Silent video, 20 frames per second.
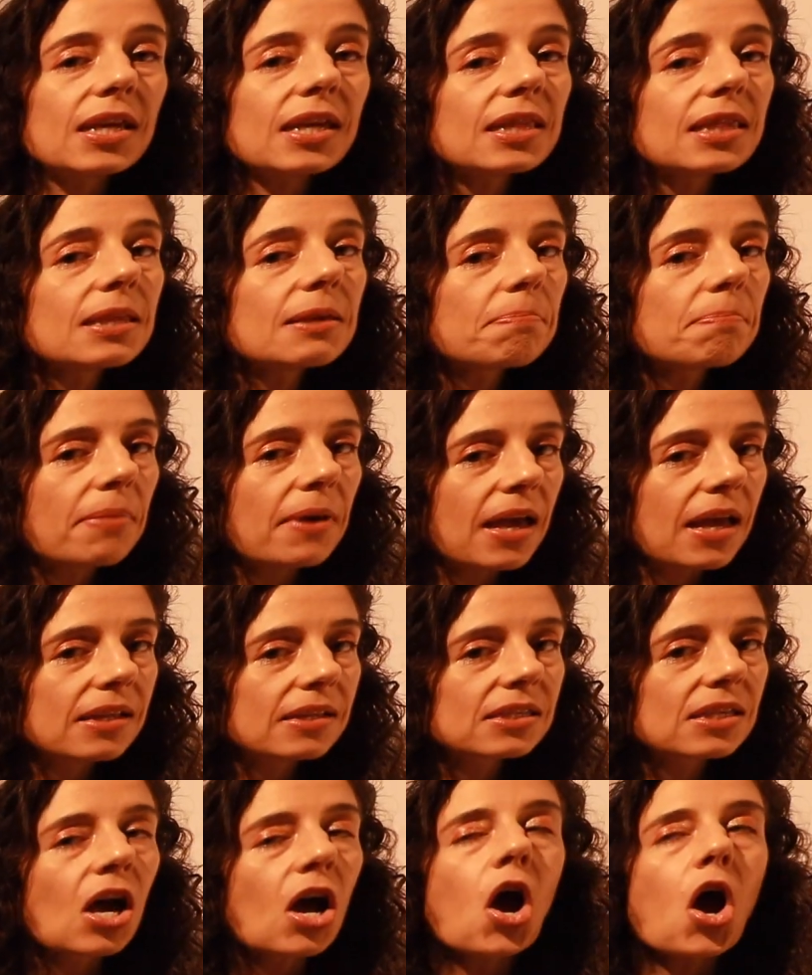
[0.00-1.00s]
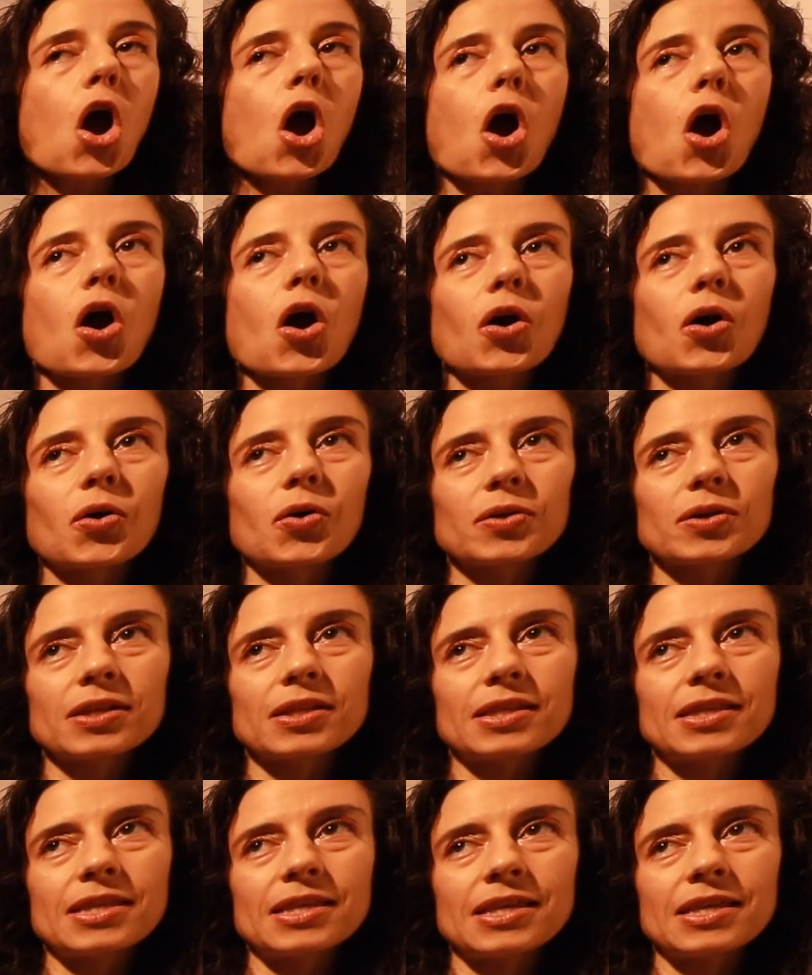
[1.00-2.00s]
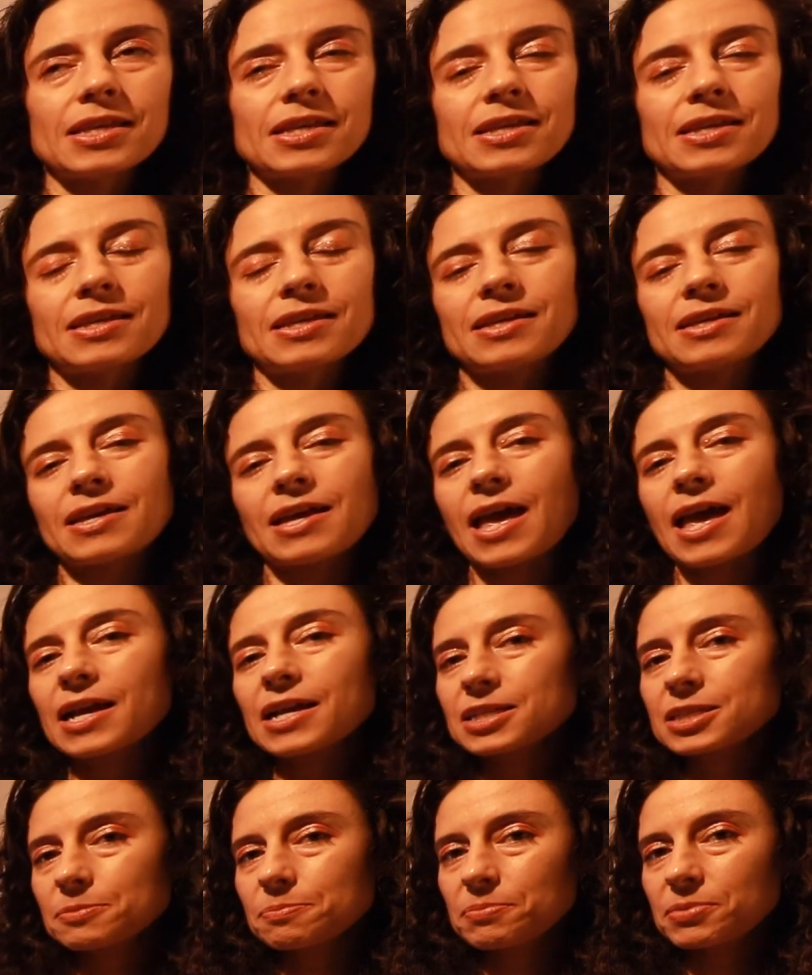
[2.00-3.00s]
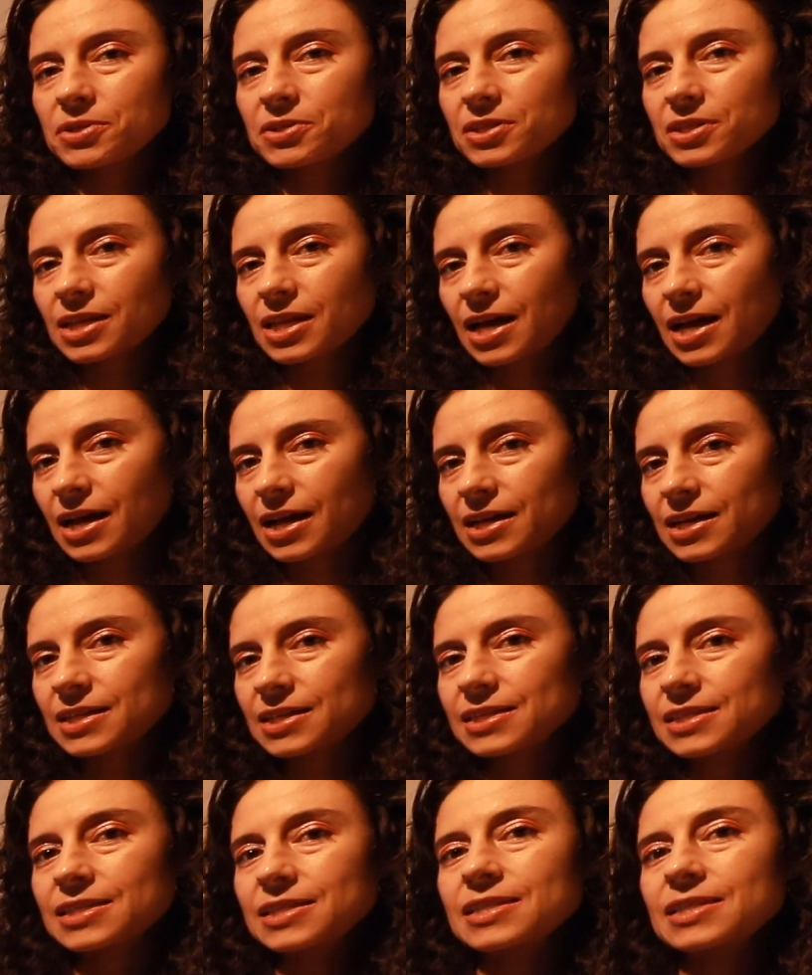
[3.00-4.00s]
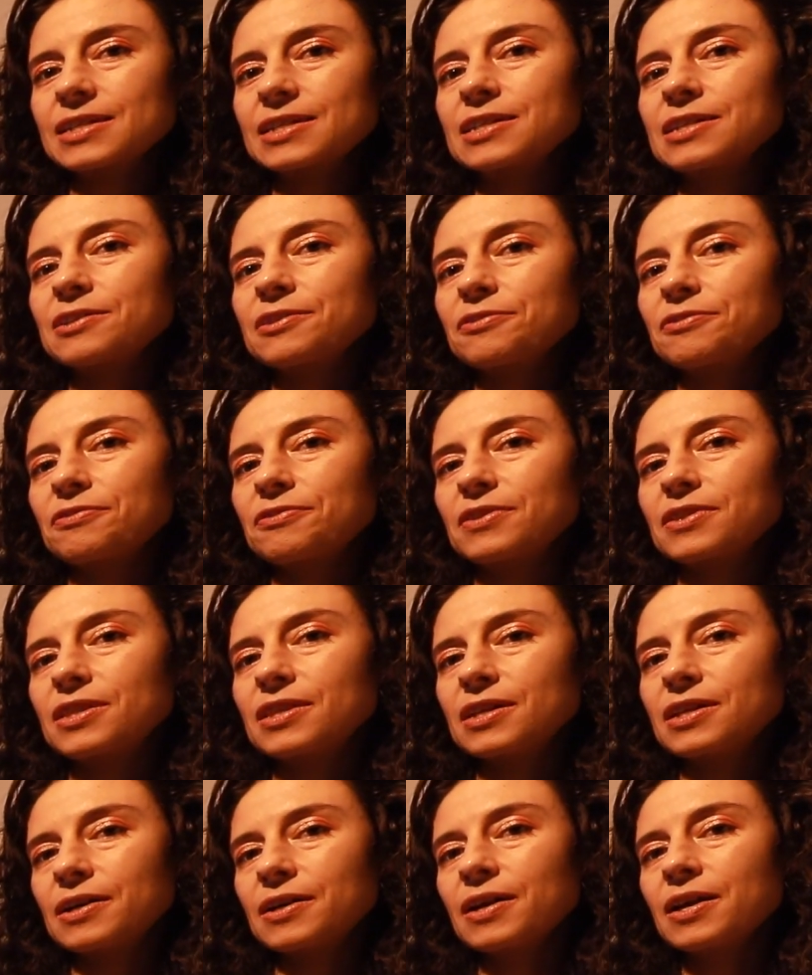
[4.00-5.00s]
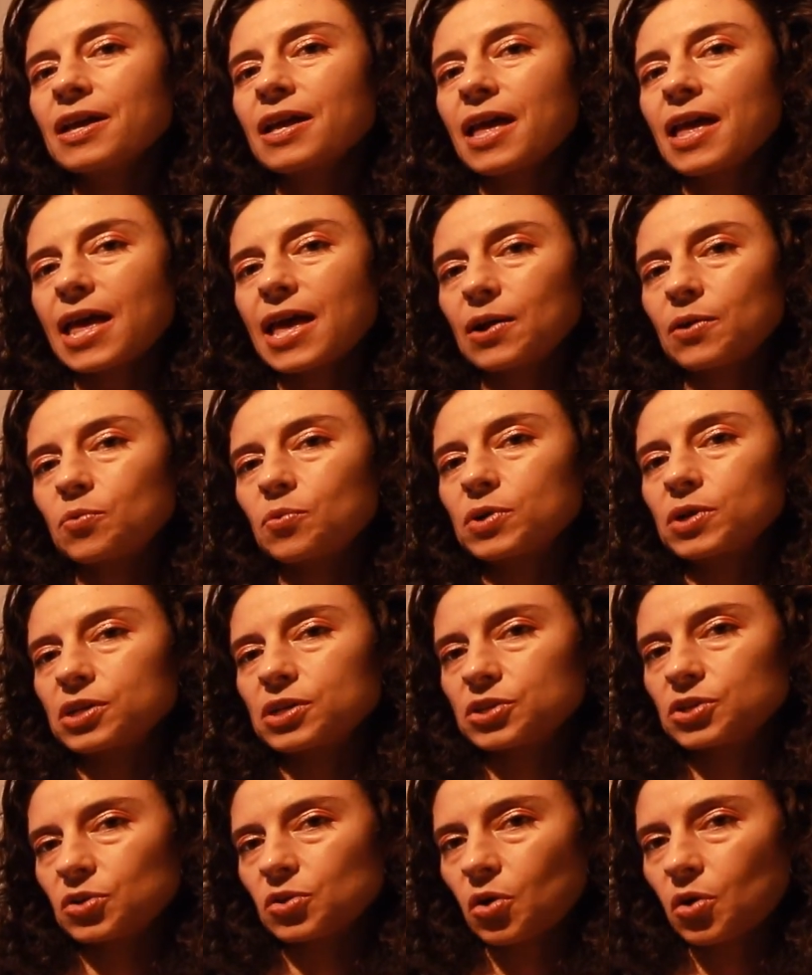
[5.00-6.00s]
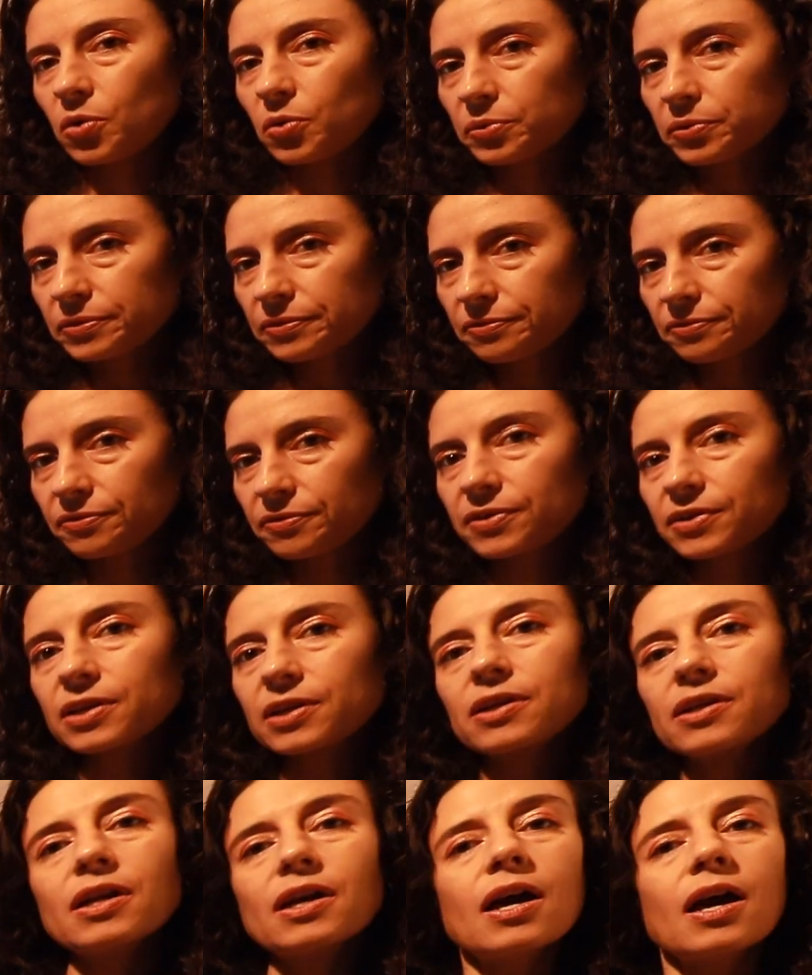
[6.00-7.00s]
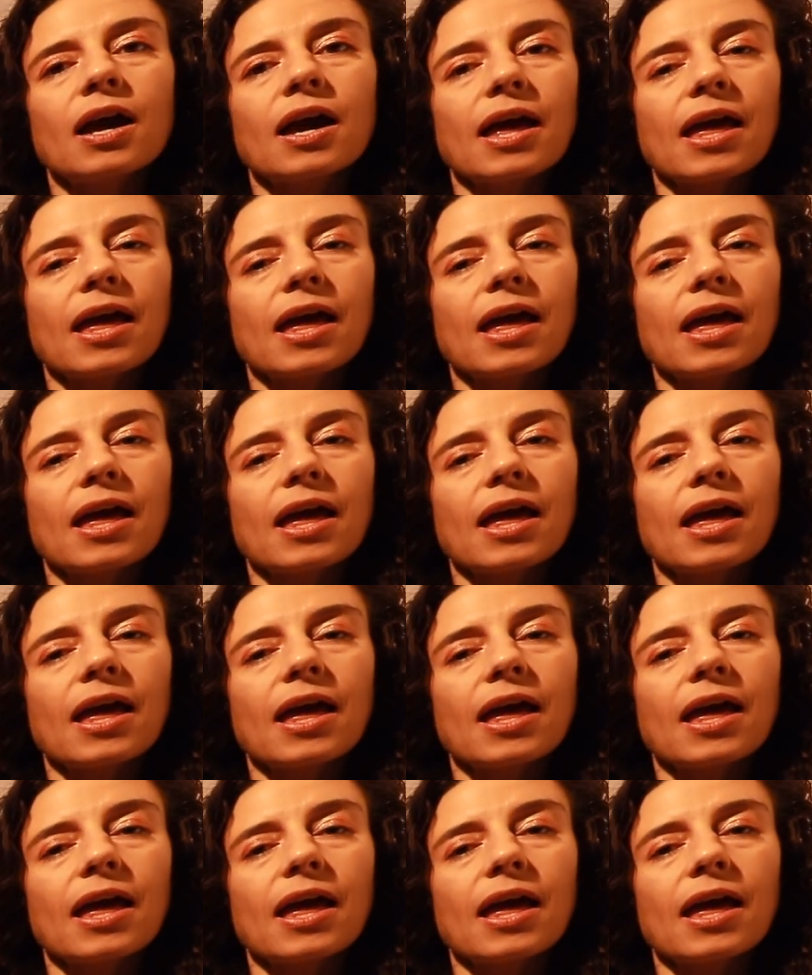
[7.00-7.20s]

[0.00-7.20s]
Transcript: It depends on the expertise of the echocardiographer